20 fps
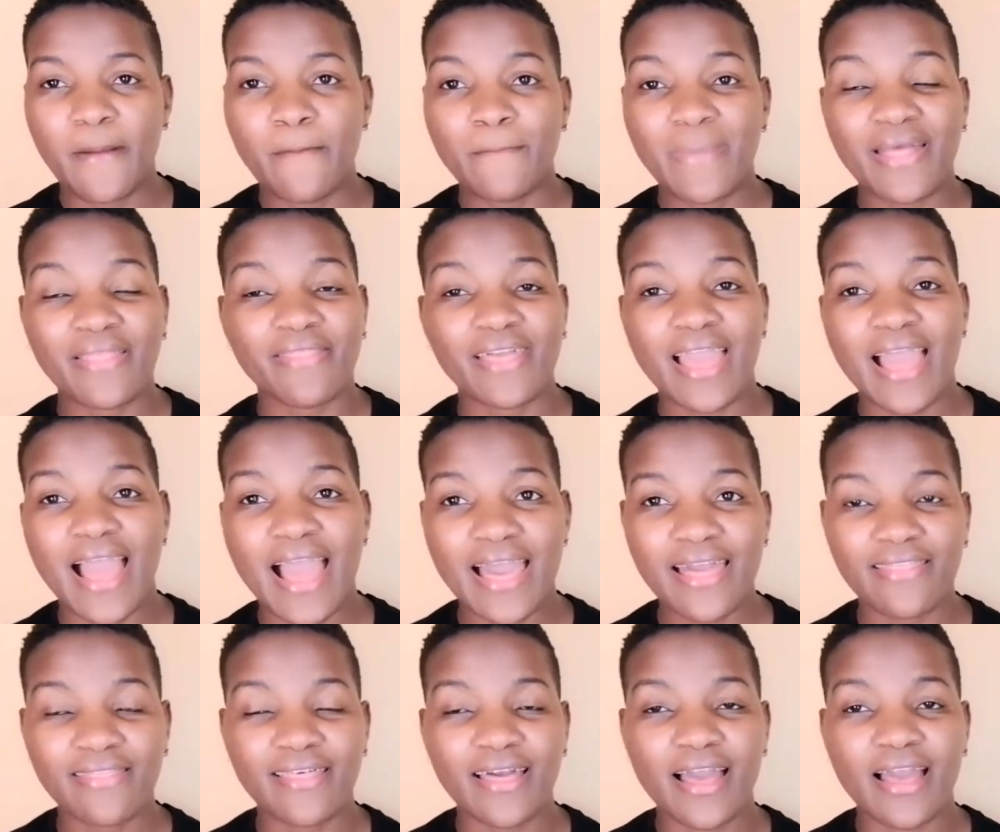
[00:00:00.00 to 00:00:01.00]
But there are
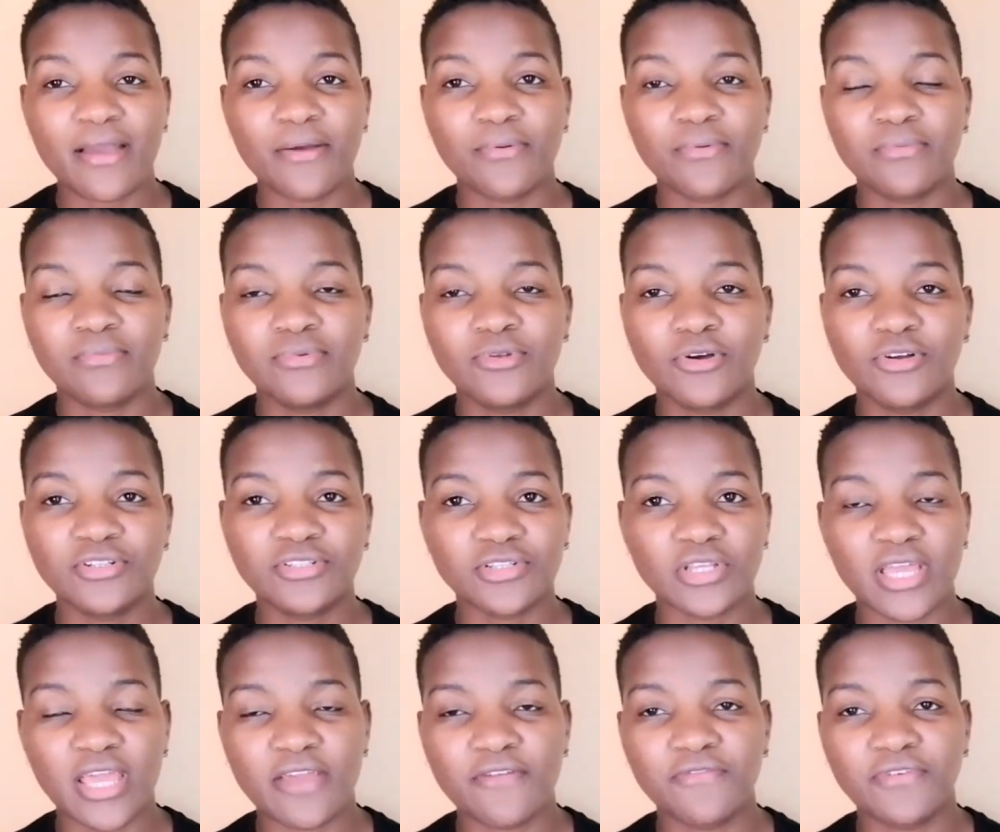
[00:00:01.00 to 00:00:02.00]
other, not
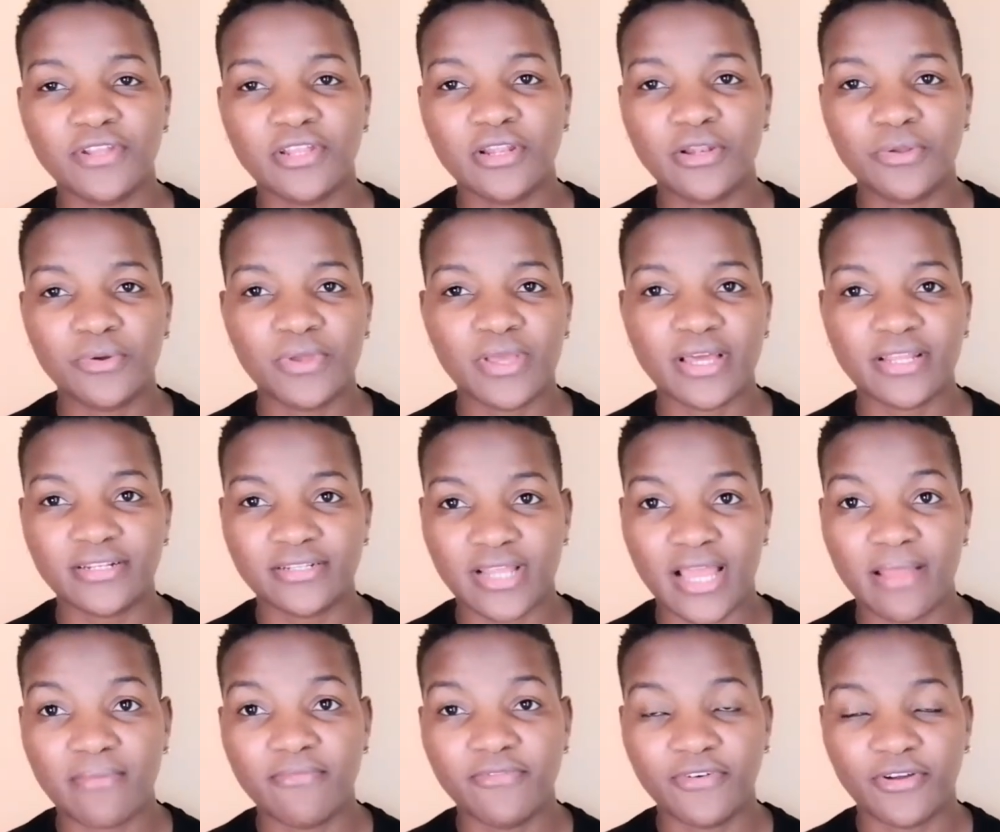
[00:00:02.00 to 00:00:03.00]
every Luhya
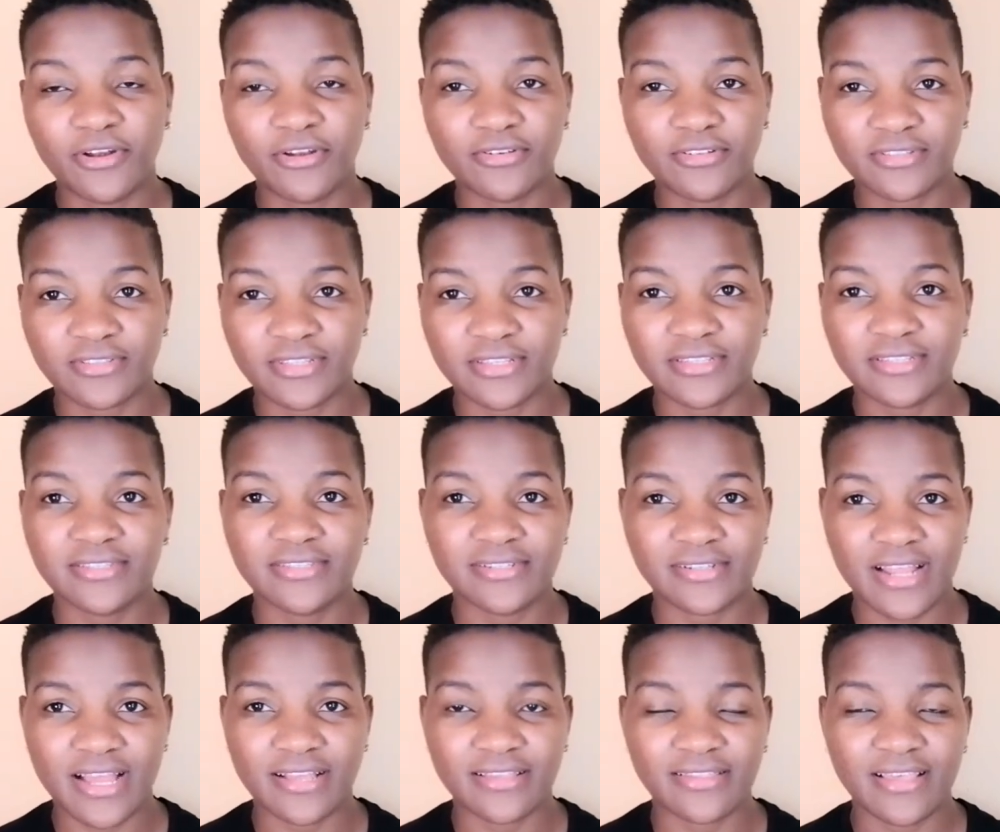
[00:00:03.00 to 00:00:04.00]
tribe follows this
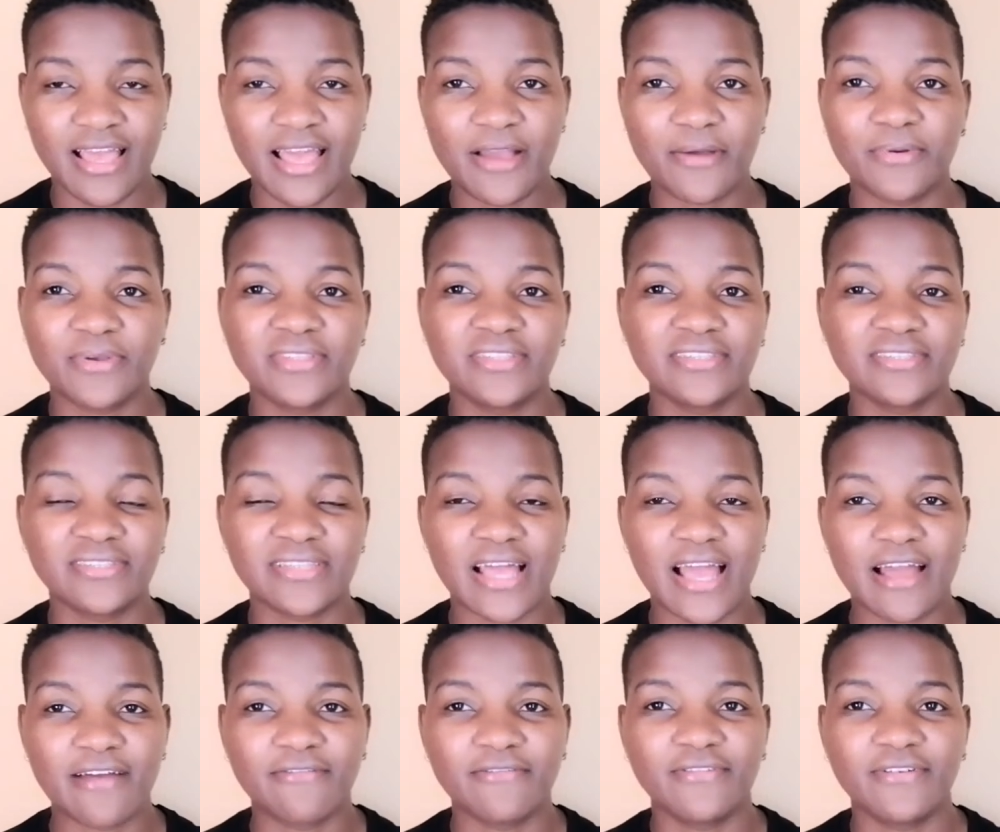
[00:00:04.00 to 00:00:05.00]
structure. We just
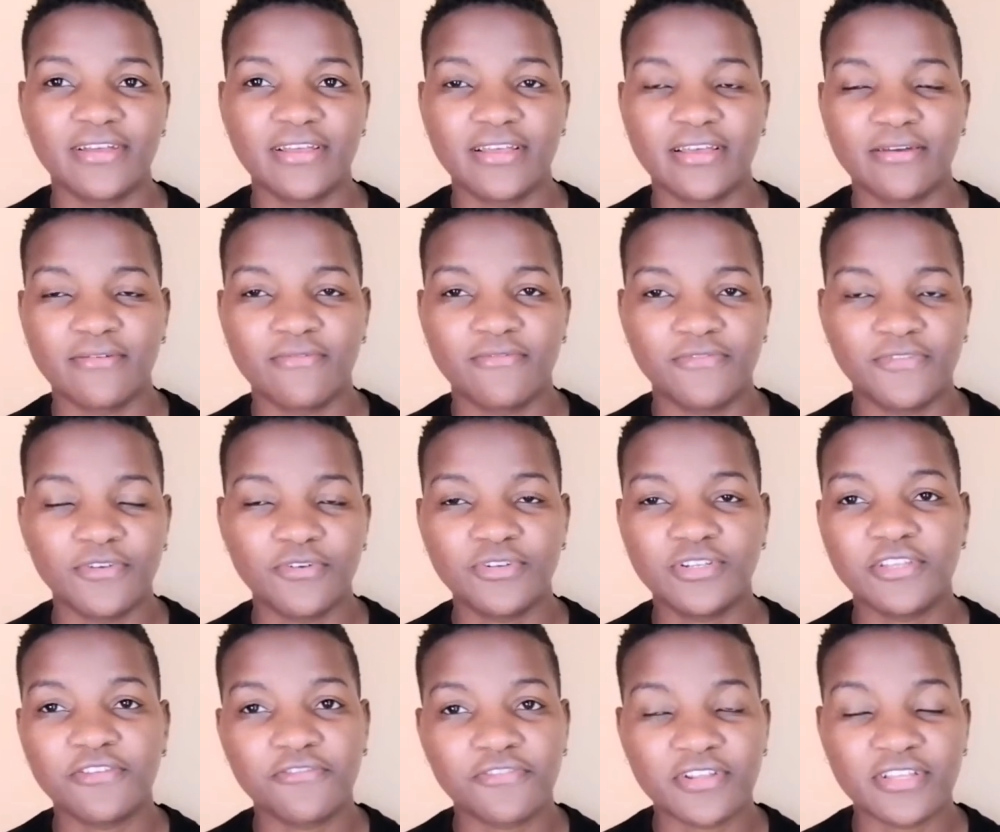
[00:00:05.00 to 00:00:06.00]
have few
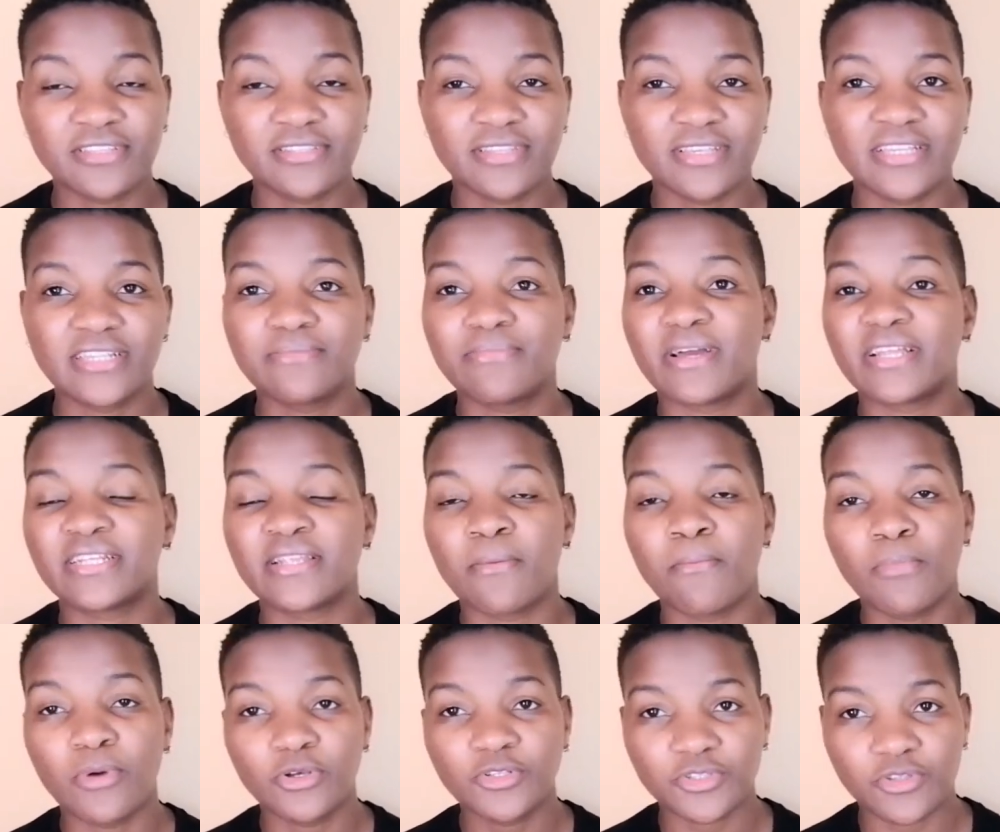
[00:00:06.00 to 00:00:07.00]
differences, but
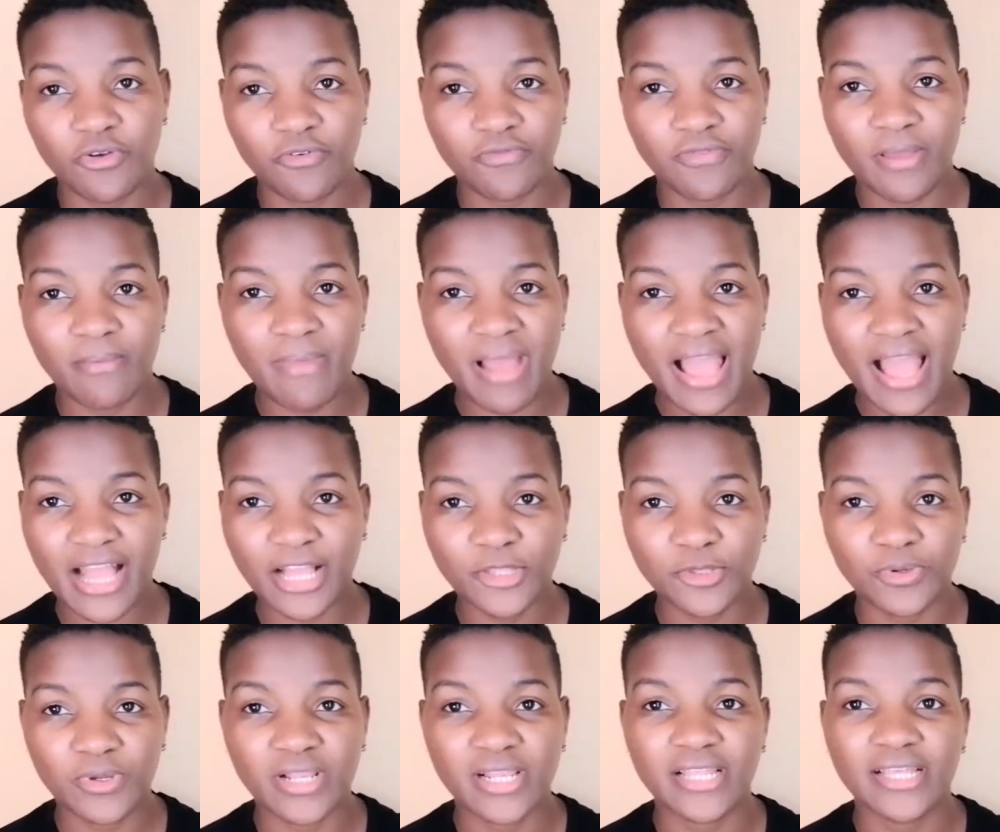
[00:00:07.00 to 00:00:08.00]
most of them are
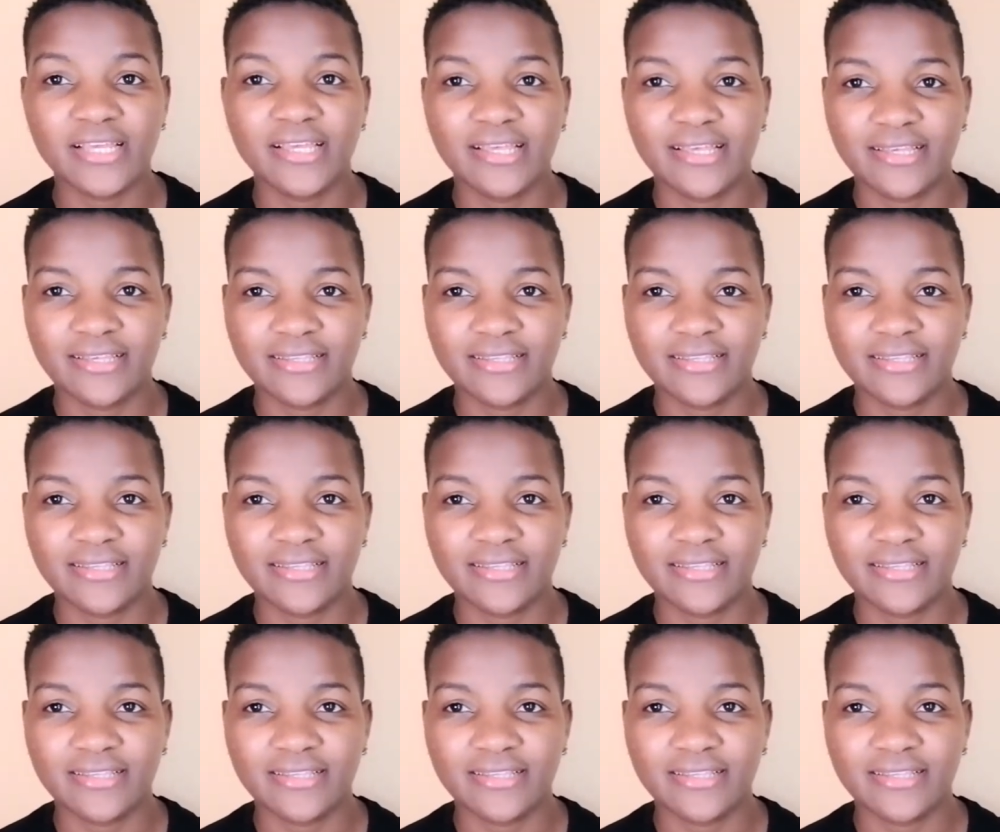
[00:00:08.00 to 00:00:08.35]
actually